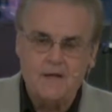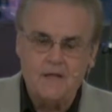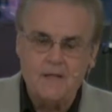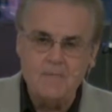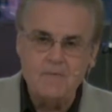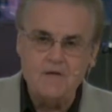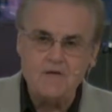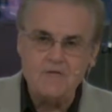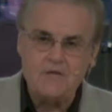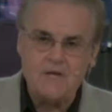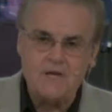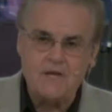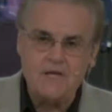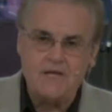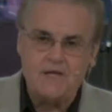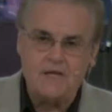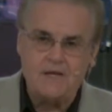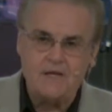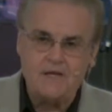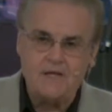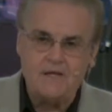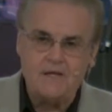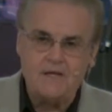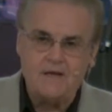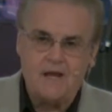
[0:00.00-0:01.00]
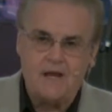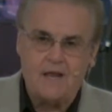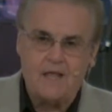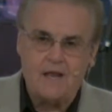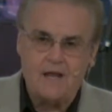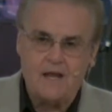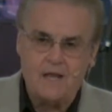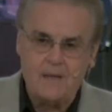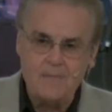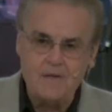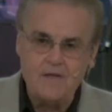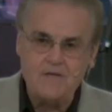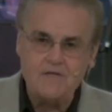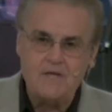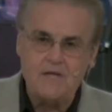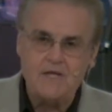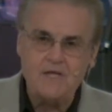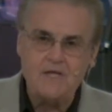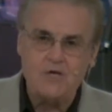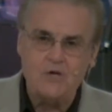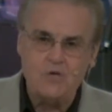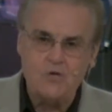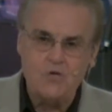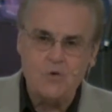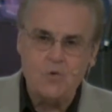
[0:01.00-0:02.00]
Let me tell you. Let me tell
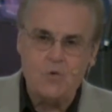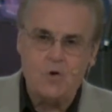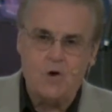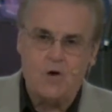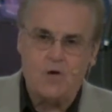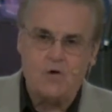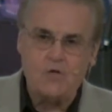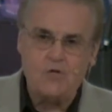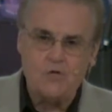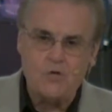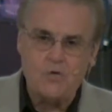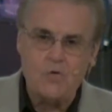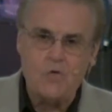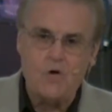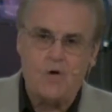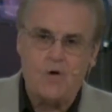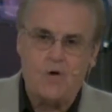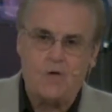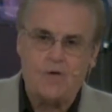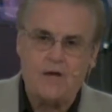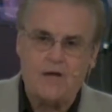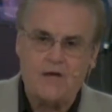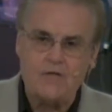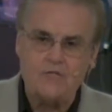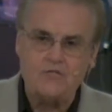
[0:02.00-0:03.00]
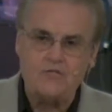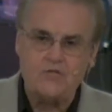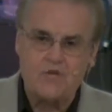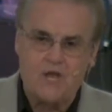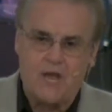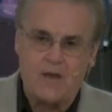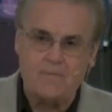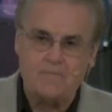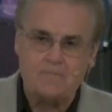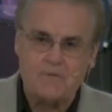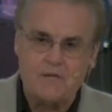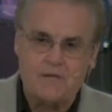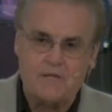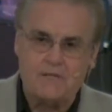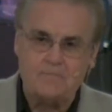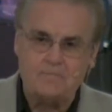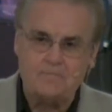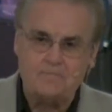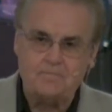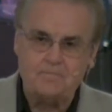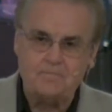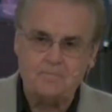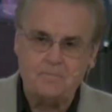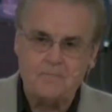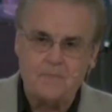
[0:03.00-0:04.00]
you who you are. You are a
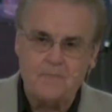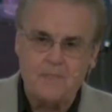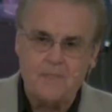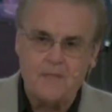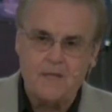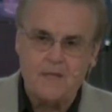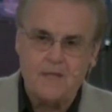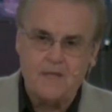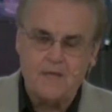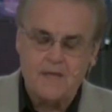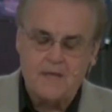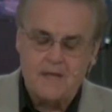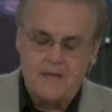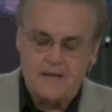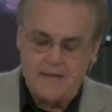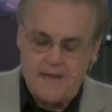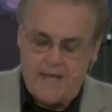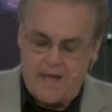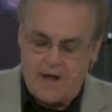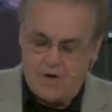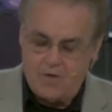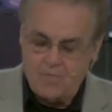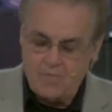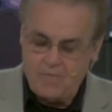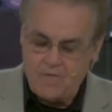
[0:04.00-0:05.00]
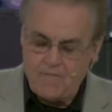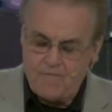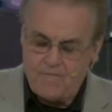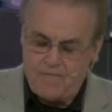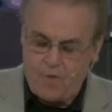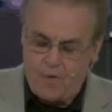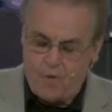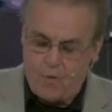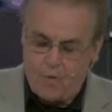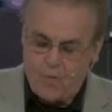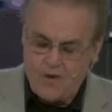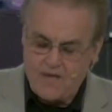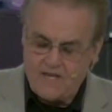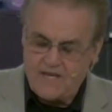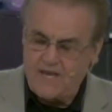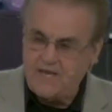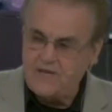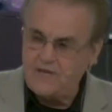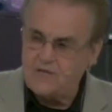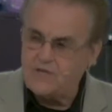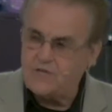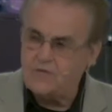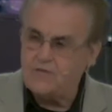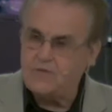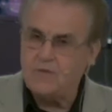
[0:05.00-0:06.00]
champion. Now, before we
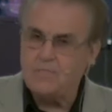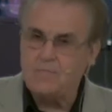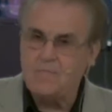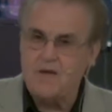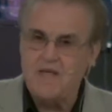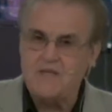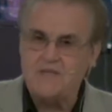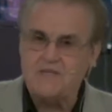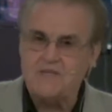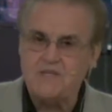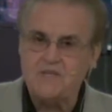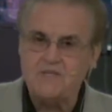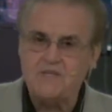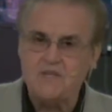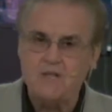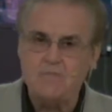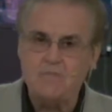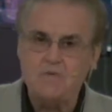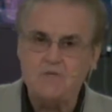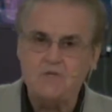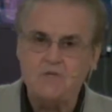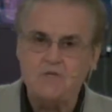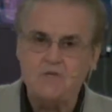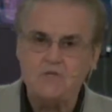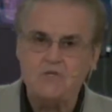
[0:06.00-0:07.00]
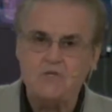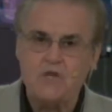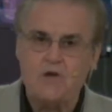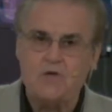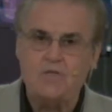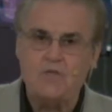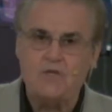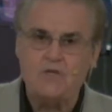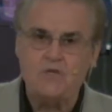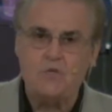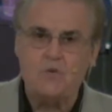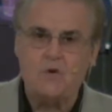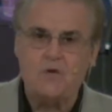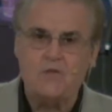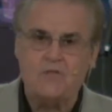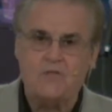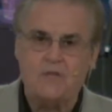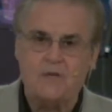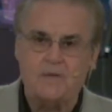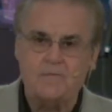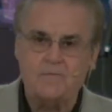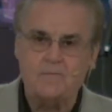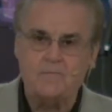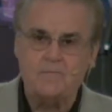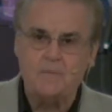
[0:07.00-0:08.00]
get into the message, let me just share this
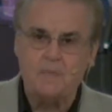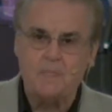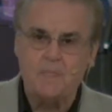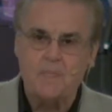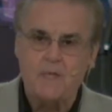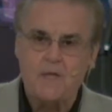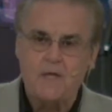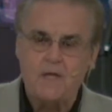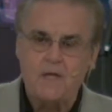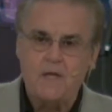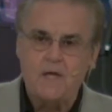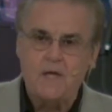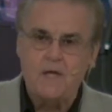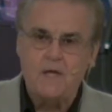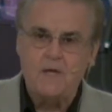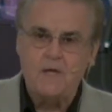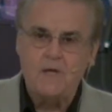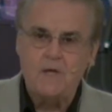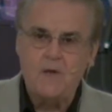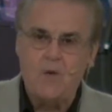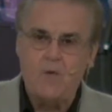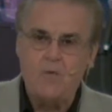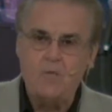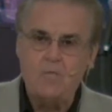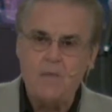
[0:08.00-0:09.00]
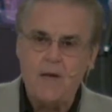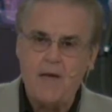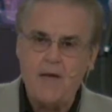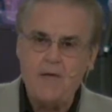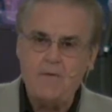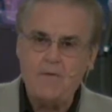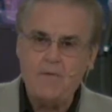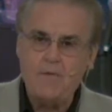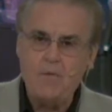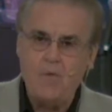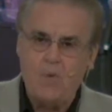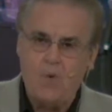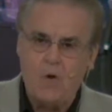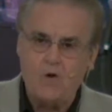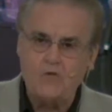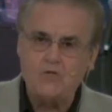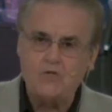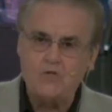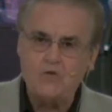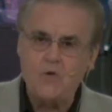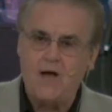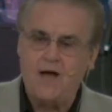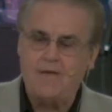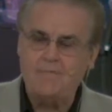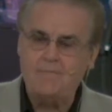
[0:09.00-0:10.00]
with you. No matter
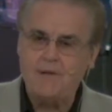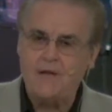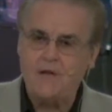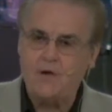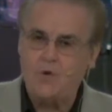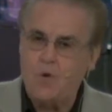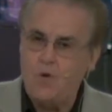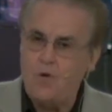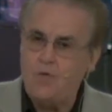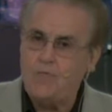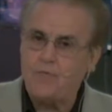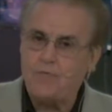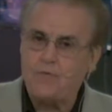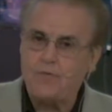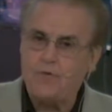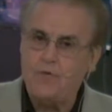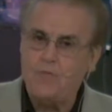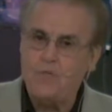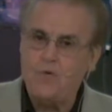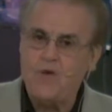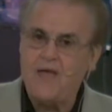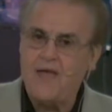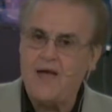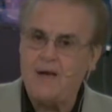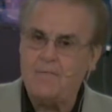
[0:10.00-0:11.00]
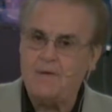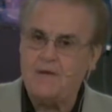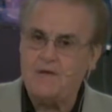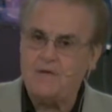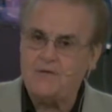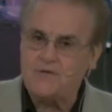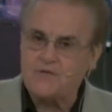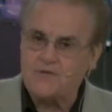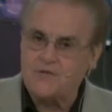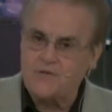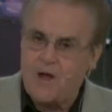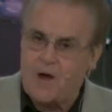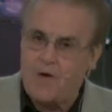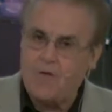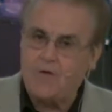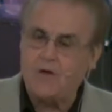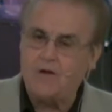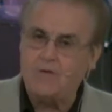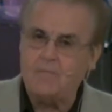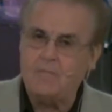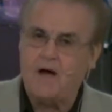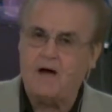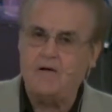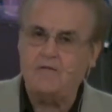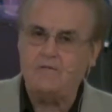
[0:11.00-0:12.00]
what you have been going through, we have been
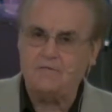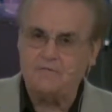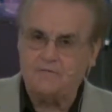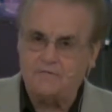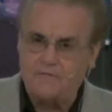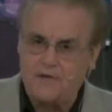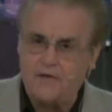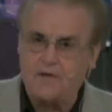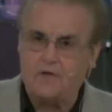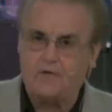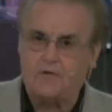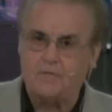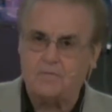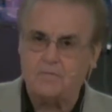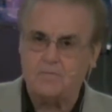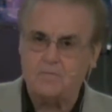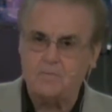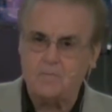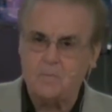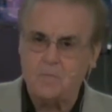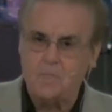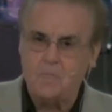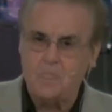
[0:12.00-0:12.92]
talking about fear.